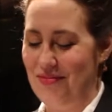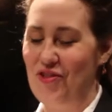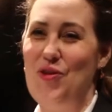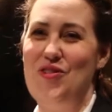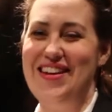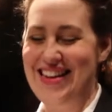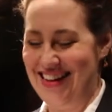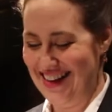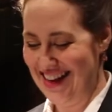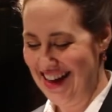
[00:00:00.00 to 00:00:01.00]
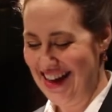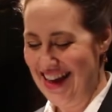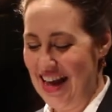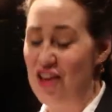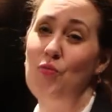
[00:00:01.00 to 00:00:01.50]
Susan,
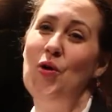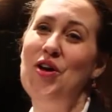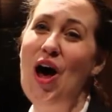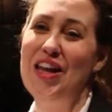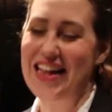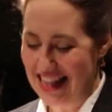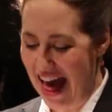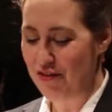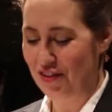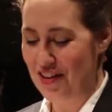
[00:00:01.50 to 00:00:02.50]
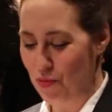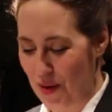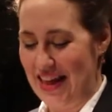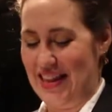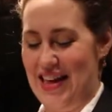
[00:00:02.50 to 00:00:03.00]
it's Woodhull and Claflin's
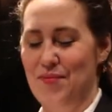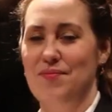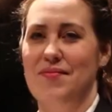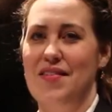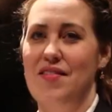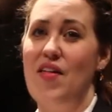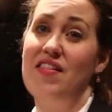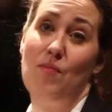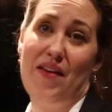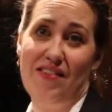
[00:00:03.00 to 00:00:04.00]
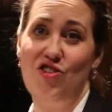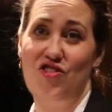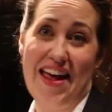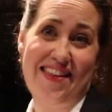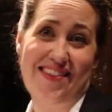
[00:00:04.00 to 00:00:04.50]
weekly. That's my sister
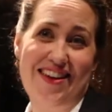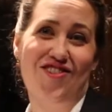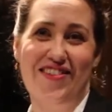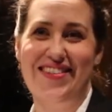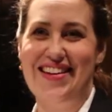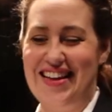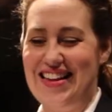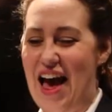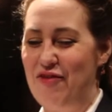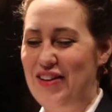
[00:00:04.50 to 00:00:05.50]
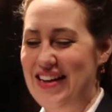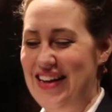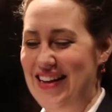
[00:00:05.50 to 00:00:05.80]
Tennessee, she's still at Claflin.